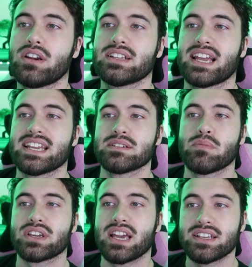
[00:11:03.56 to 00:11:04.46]
holidays and
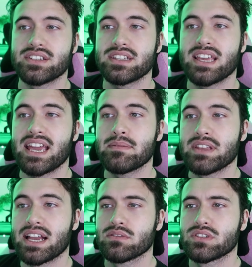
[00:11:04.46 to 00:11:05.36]
my cousin came
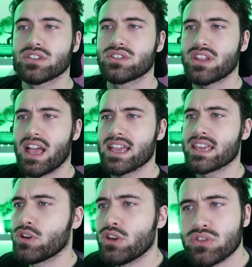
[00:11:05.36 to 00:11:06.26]
down to stay.
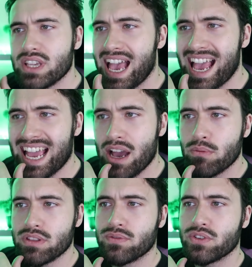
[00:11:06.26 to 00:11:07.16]
We used to hang out
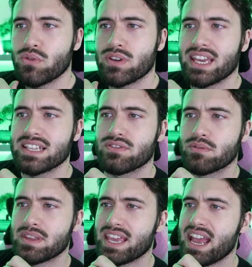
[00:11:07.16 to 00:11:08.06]
with a few kids
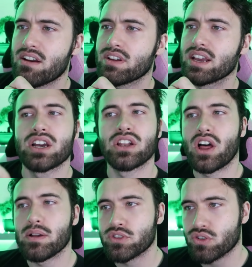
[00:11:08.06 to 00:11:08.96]
from the area,
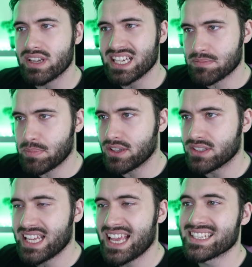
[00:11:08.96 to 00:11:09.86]
climb trees,
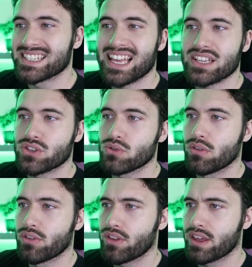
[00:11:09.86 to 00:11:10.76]
build dens, that
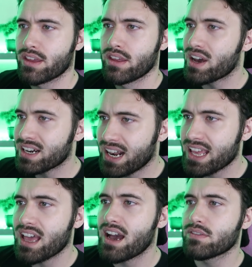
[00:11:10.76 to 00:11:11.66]
sort of thing. One
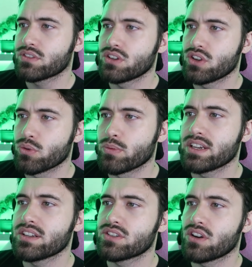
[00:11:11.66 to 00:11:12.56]
late afternoon,
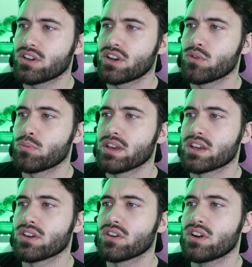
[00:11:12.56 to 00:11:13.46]
we decided it would be
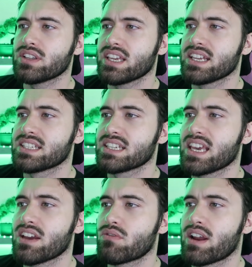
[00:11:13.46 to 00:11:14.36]
a good idea to
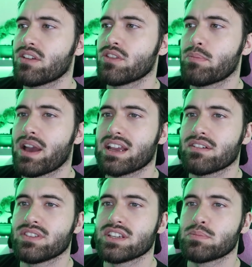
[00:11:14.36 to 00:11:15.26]
get round the back
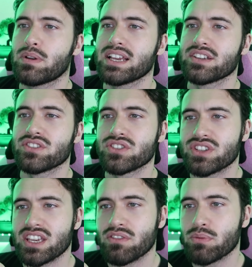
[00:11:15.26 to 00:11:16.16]
of this place to
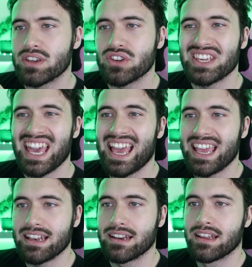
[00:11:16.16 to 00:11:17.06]
see if we could get in.